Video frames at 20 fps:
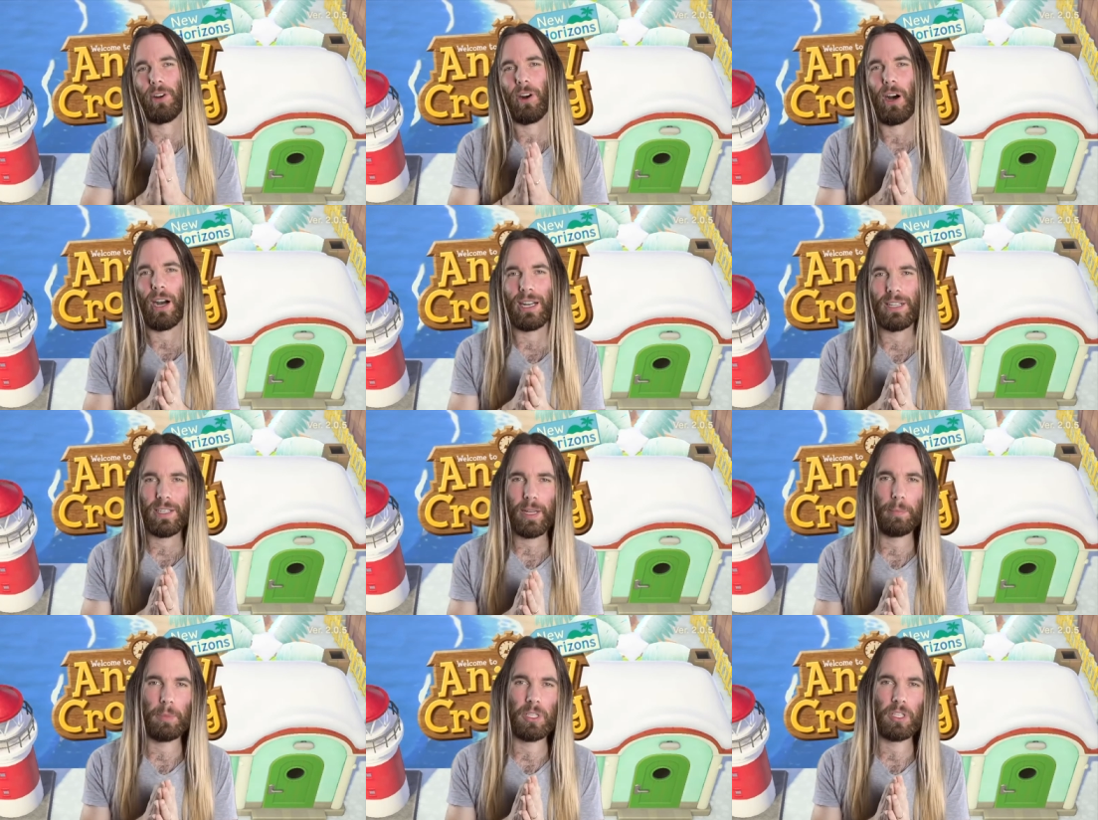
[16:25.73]
I
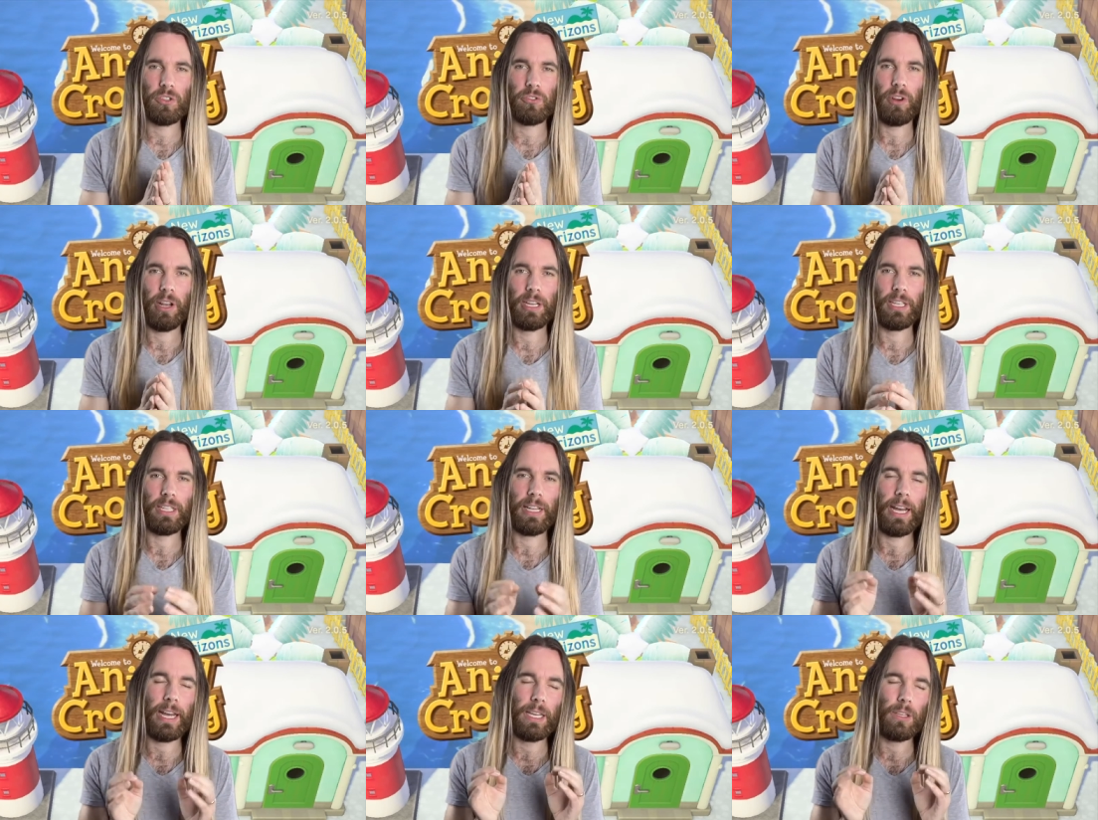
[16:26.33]

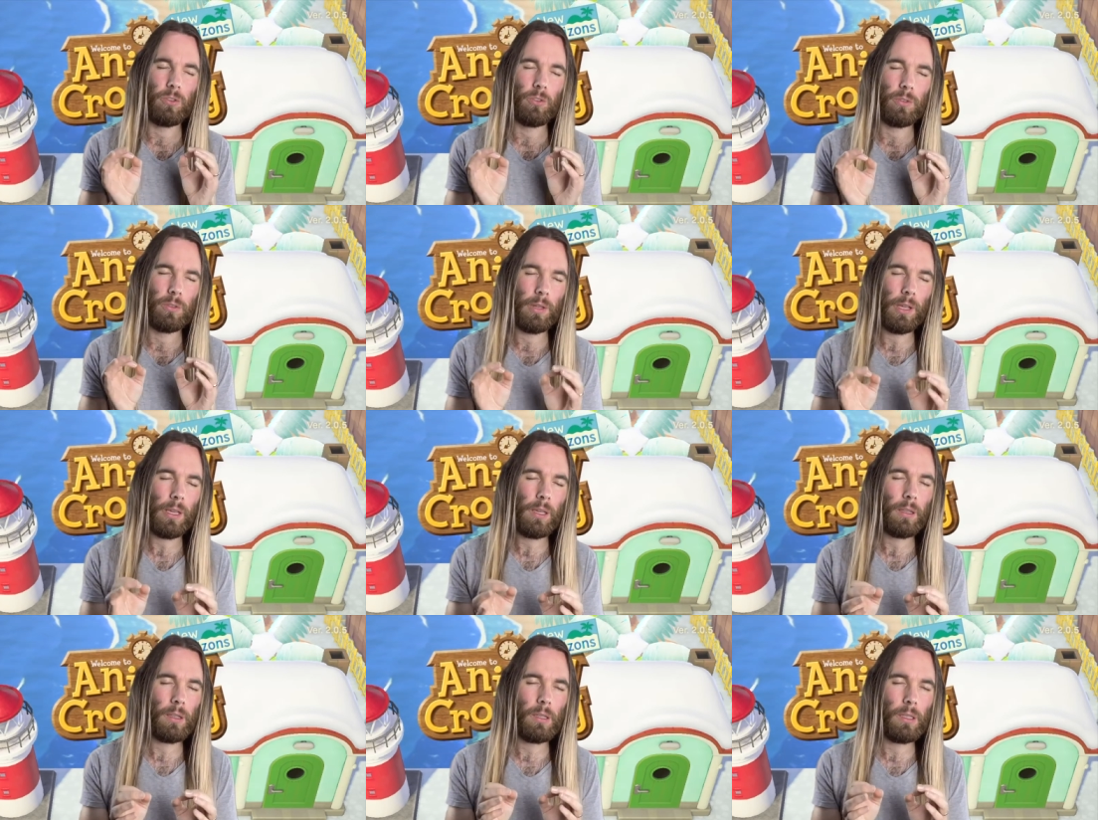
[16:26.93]
demonstrated a
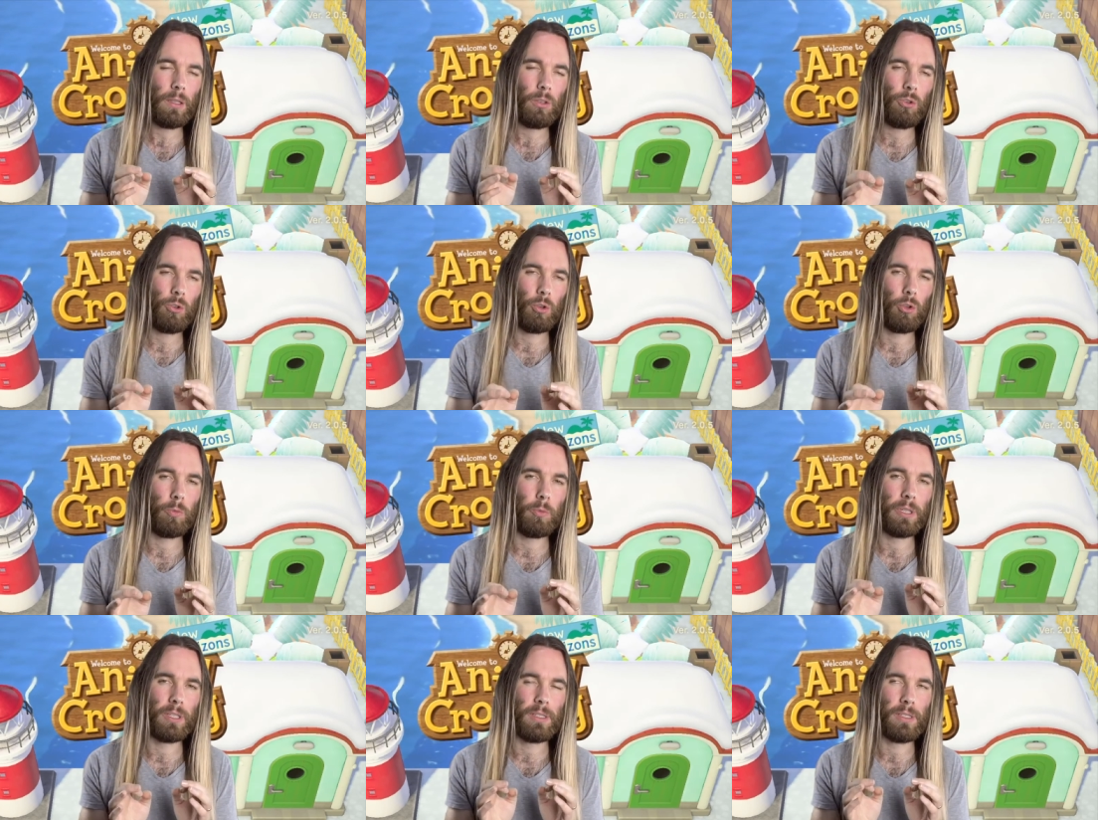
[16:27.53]
uniquely
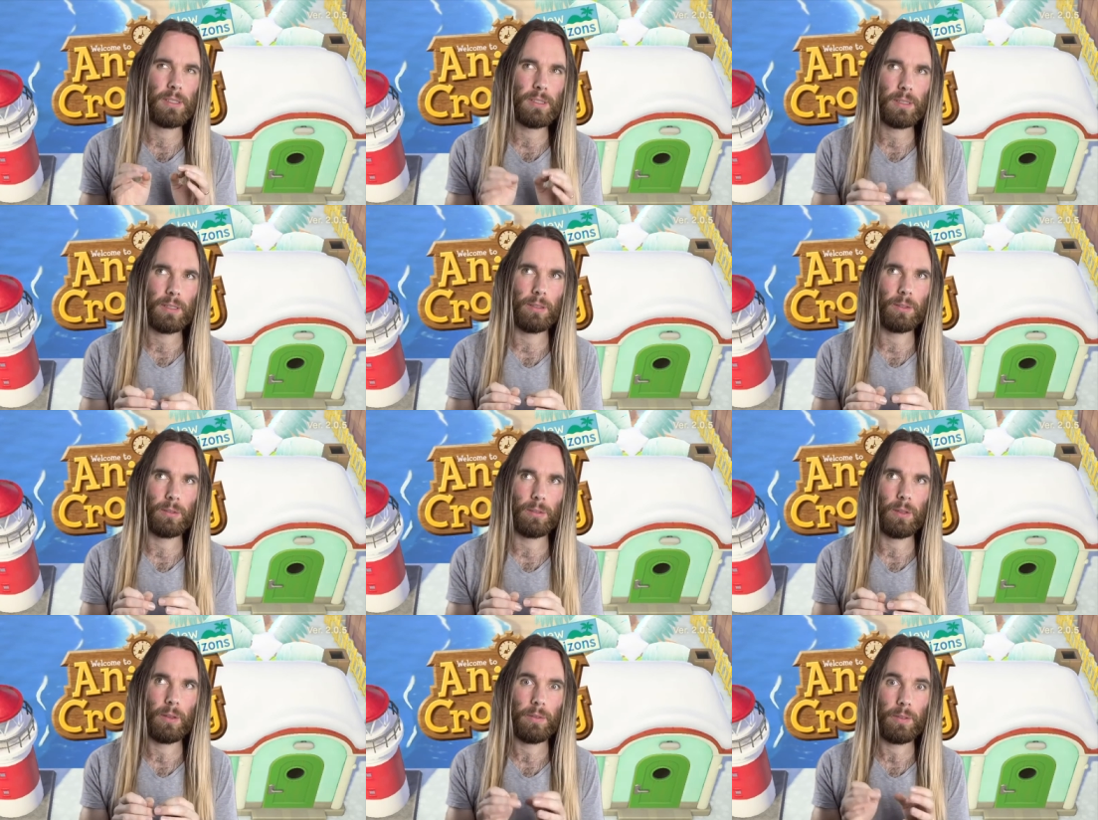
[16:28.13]
human
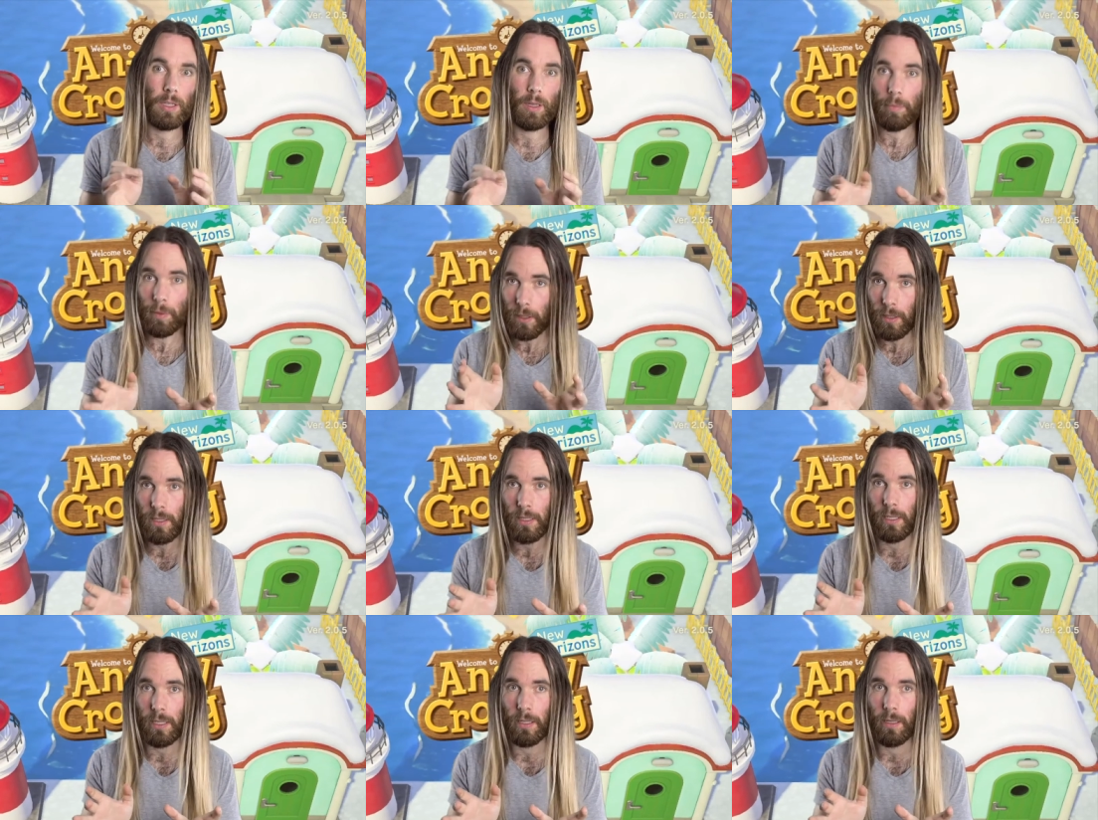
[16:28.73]
skill, the
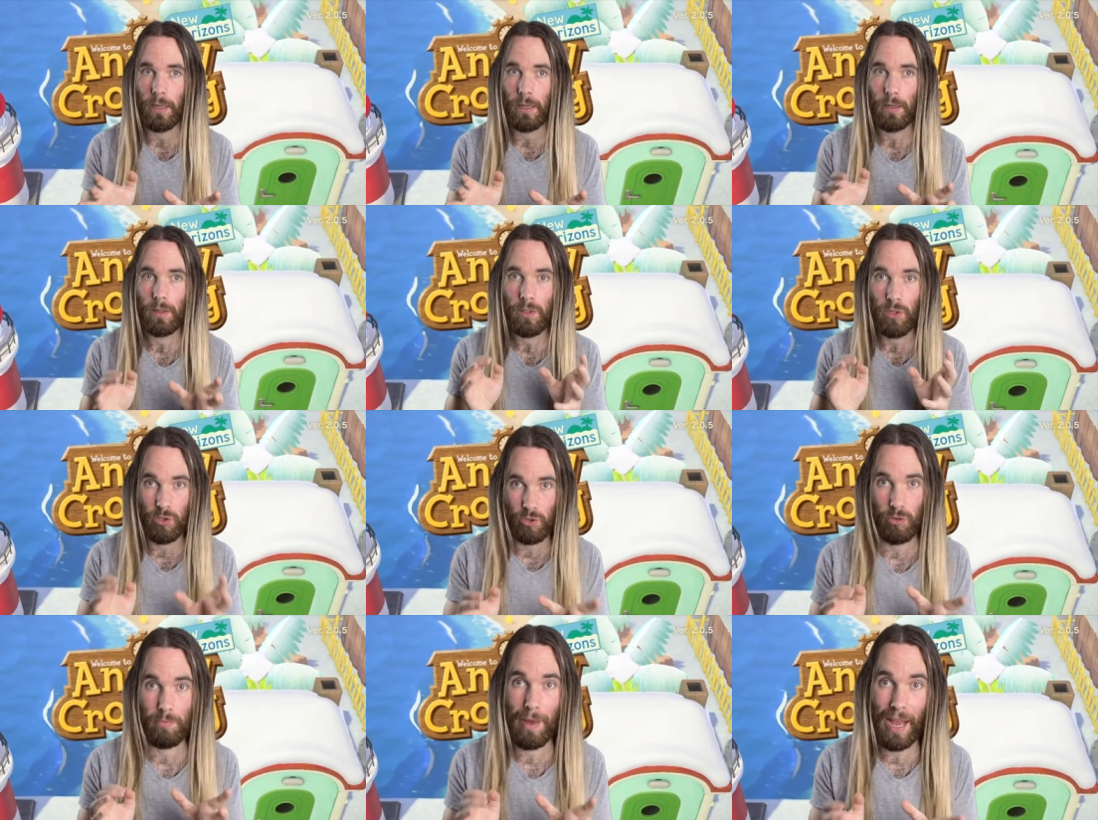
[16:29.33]
ability to
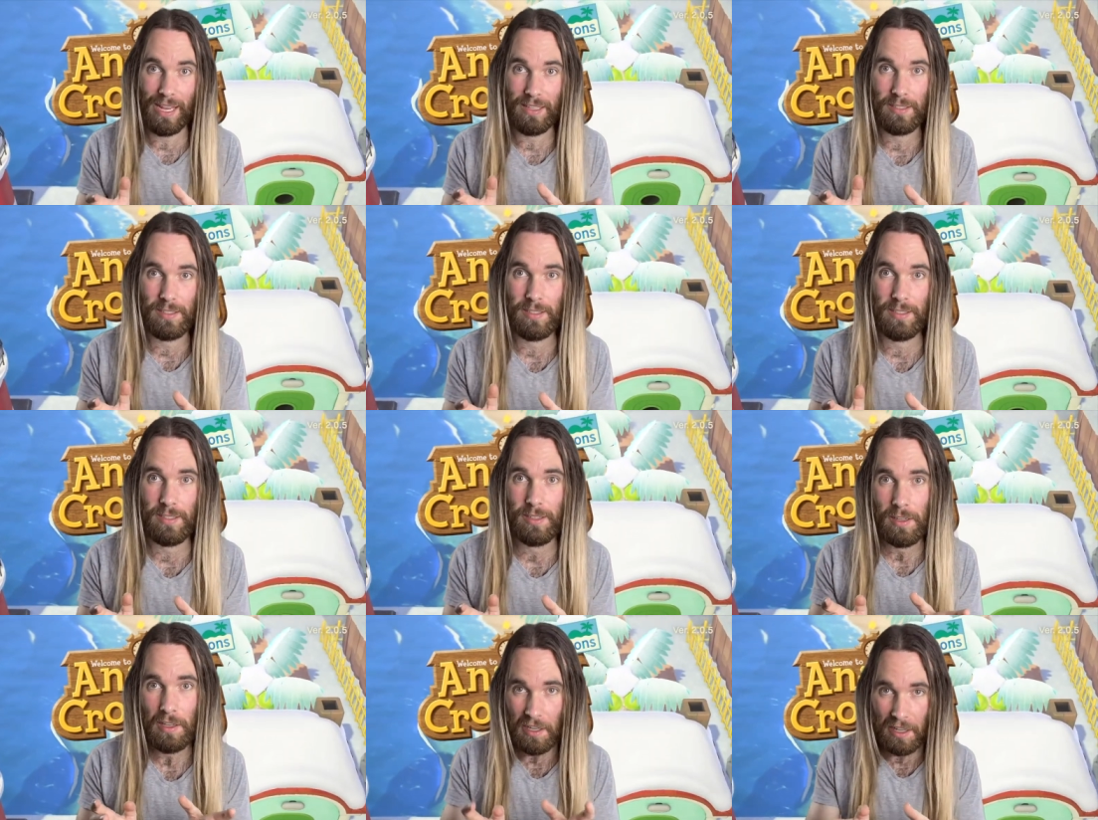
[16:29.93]
do
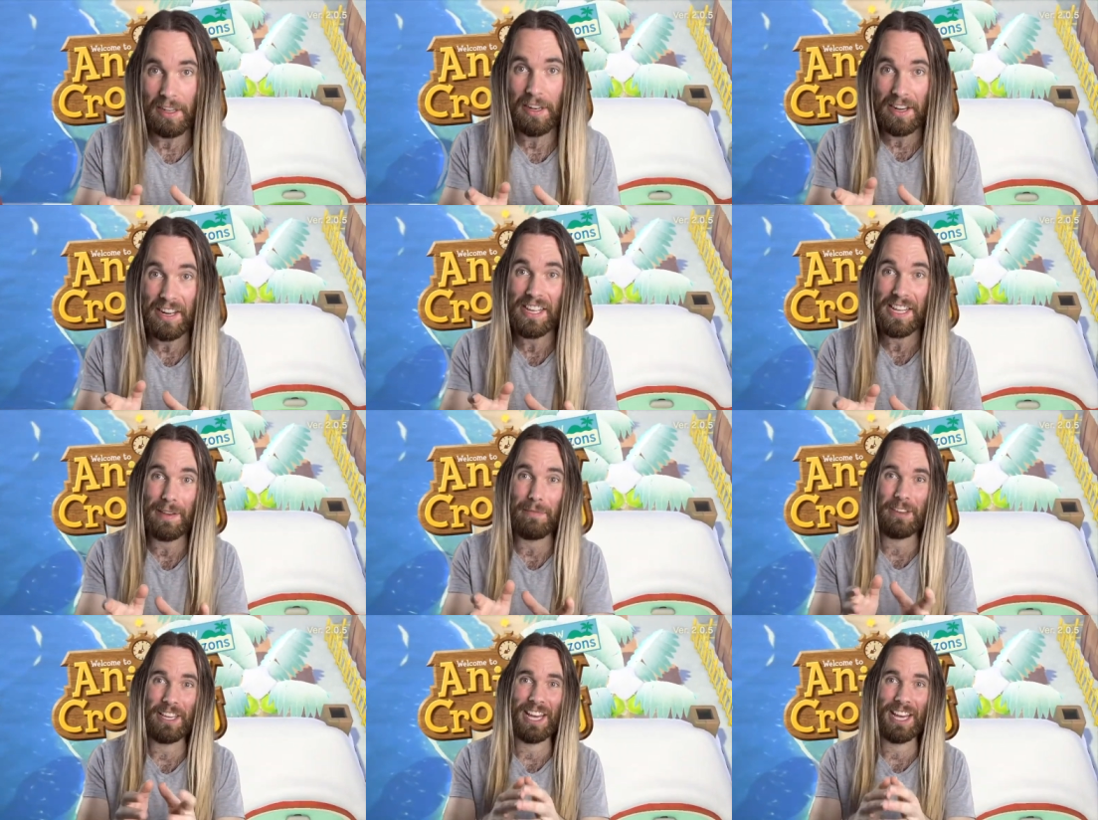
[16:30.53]
maths. Hear me